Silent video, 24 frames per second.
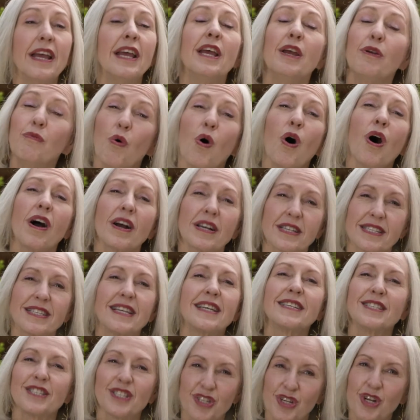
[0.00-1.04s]
he walks
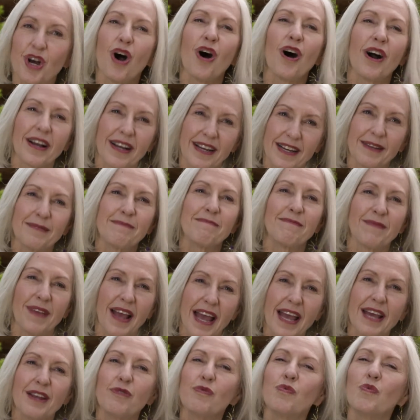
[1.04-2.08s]
his talk.
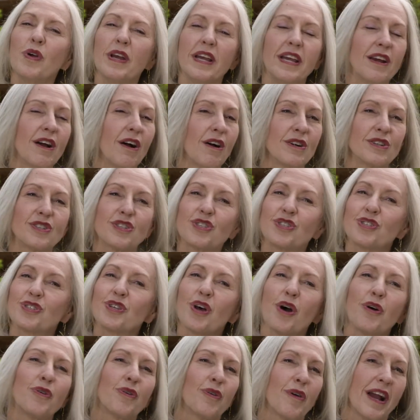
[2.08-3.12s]
And we are
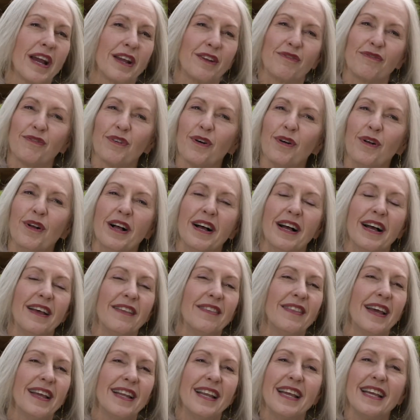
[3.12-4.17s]
so grateful
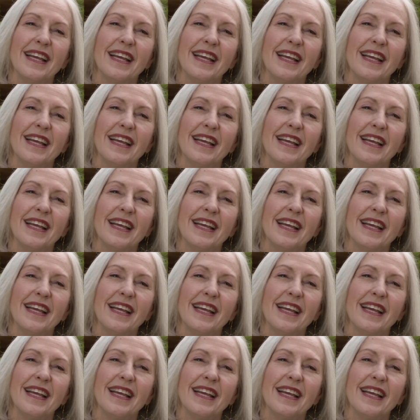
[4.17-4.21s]
that